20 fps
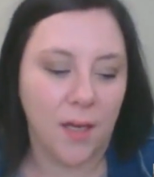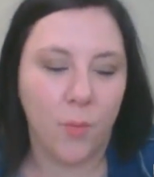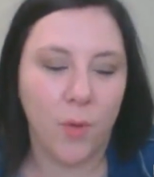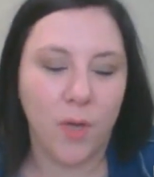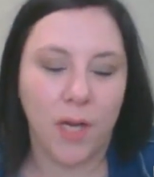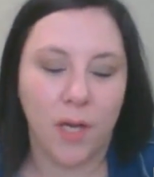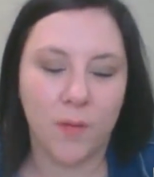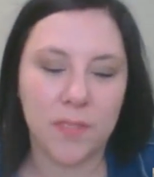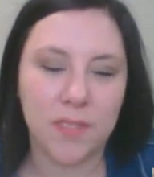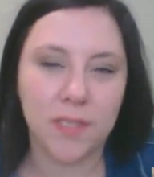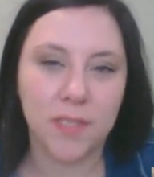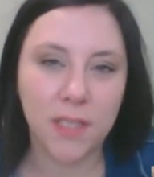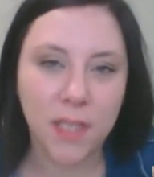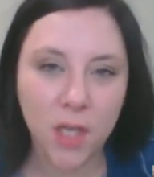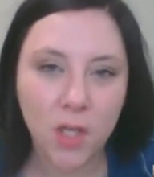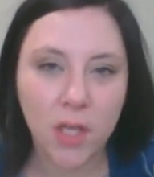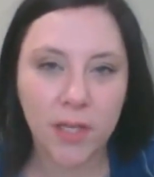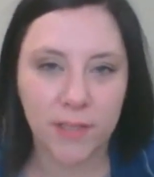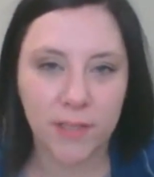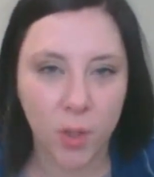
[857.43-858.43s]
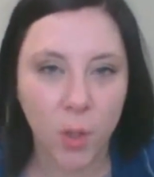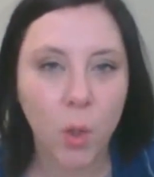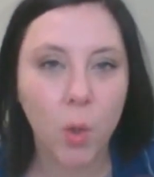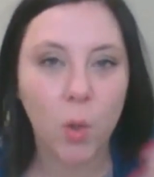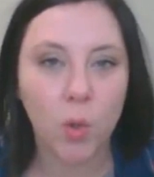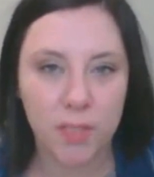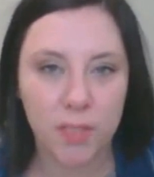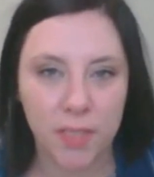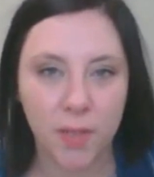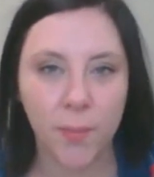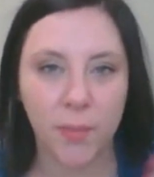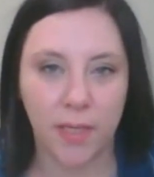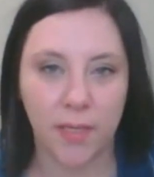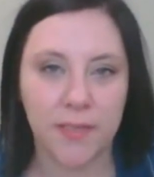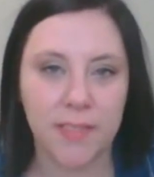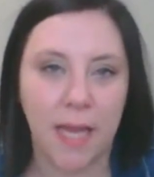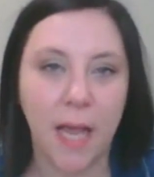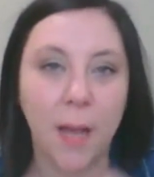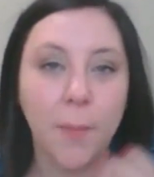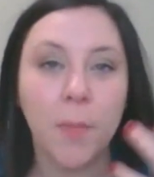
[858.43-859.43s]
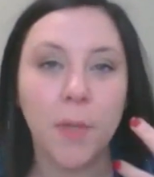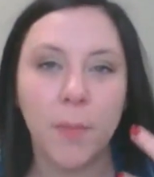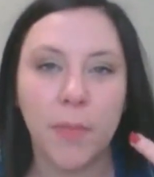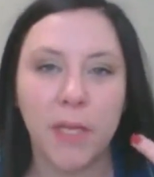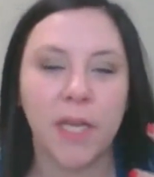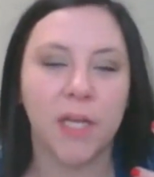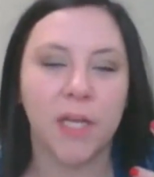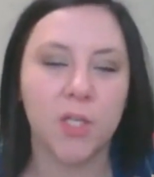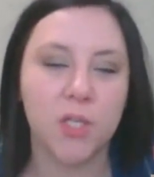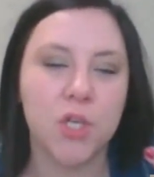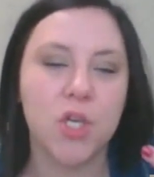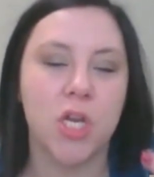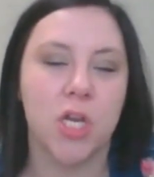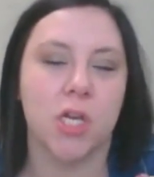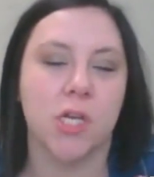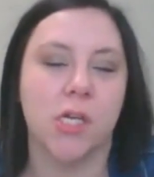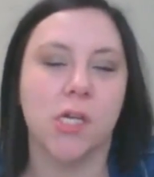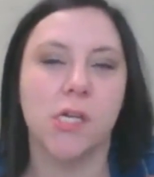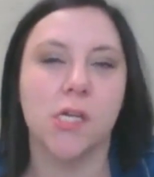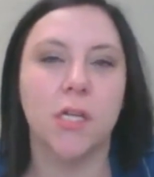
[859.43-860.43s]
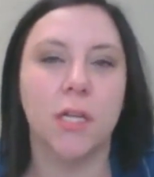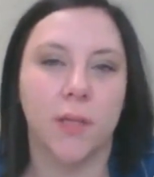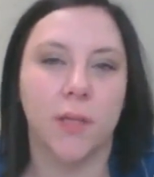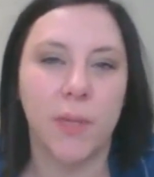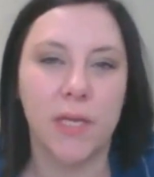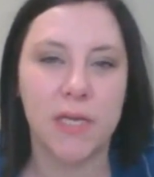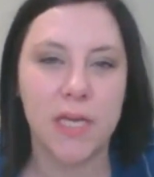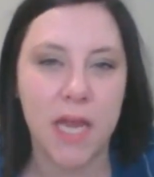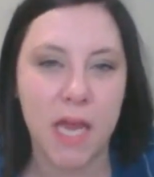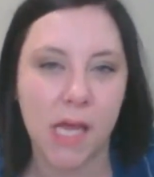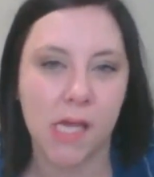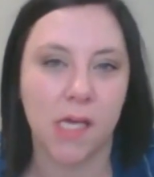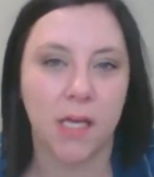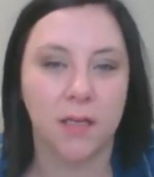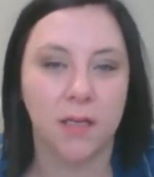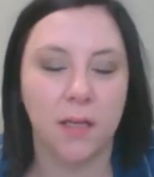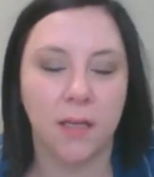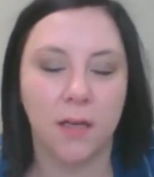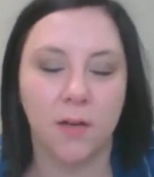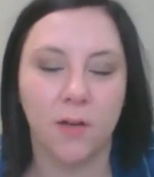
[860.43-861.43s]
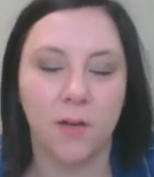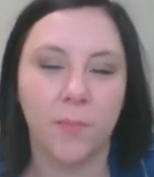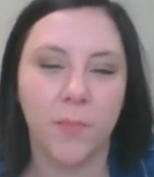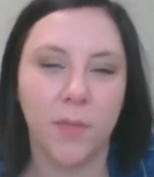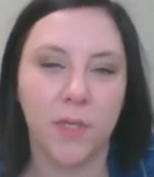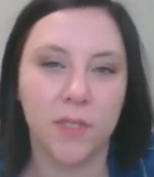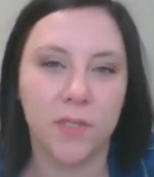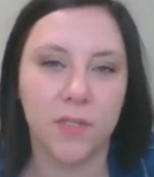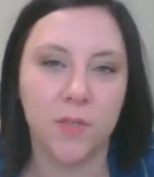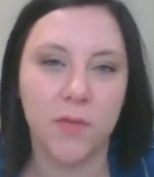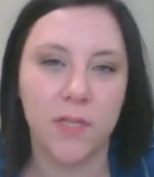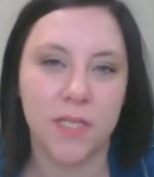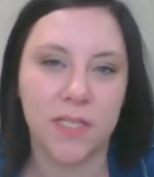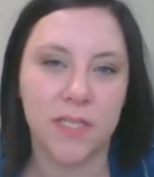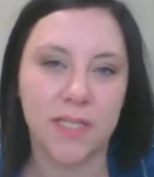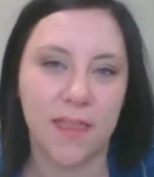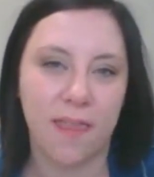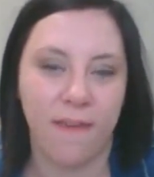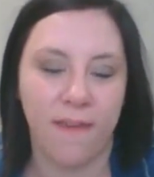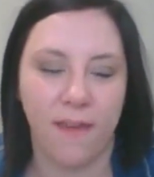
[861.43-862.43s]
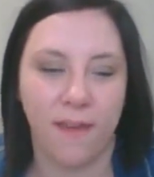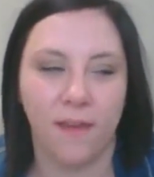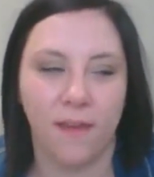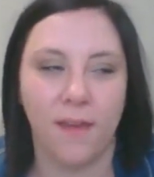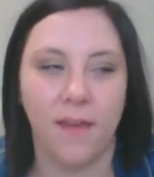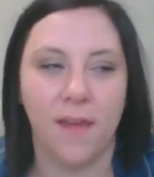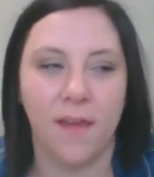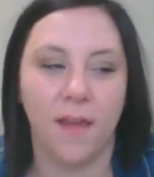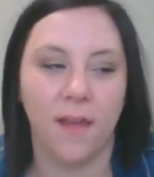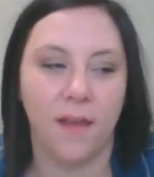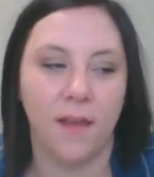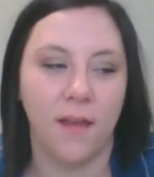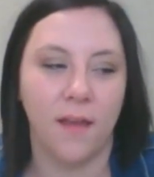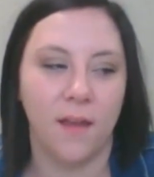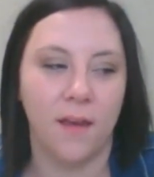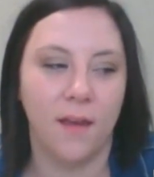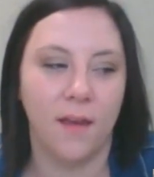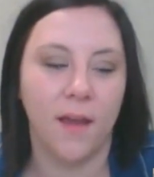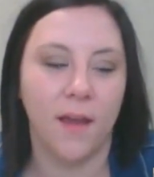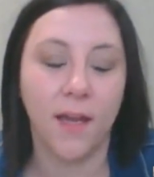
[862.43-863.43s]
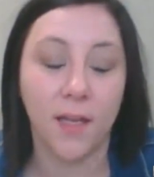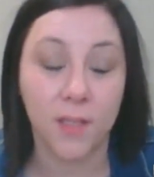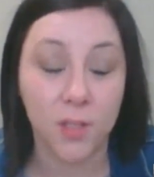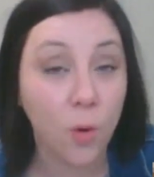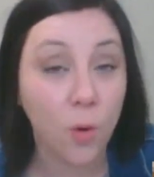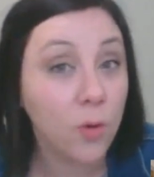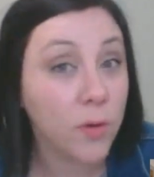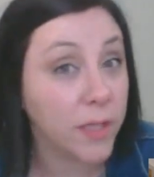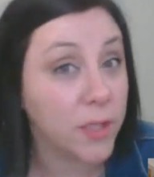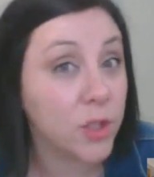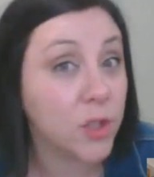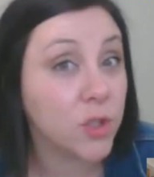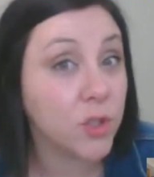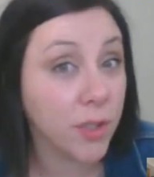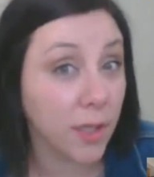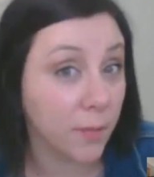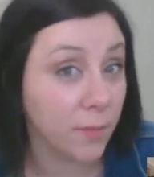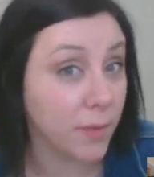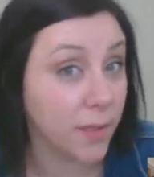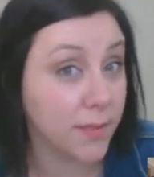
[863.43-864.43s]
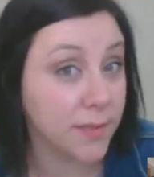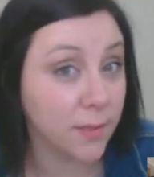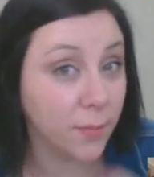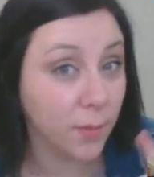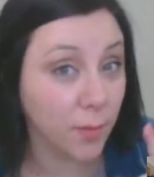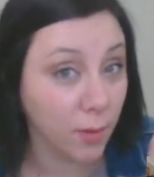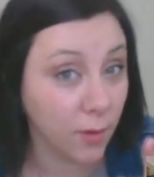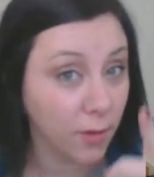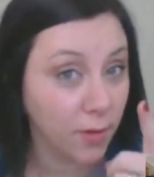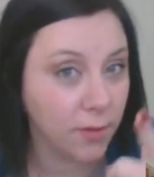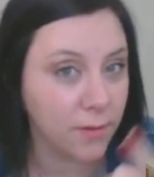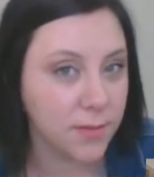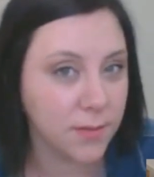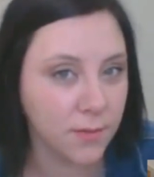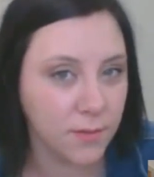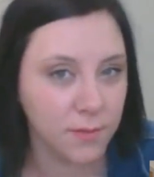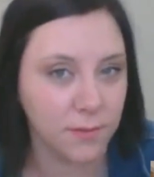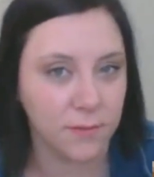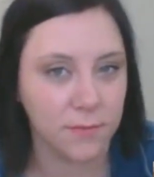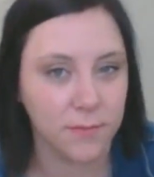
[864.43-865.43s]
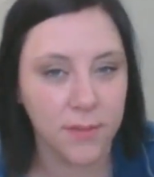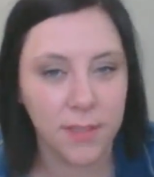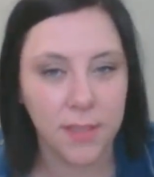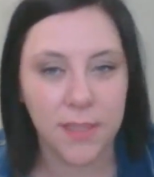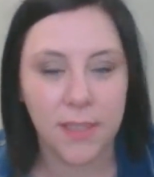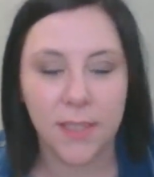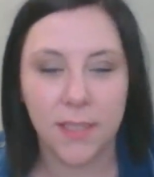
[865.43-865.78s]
when I was little, I told somebody, I was like, I'm going to be an engineer like my dad, I'm going to do this thing. And I got told I shouldn't because I'm a girl. So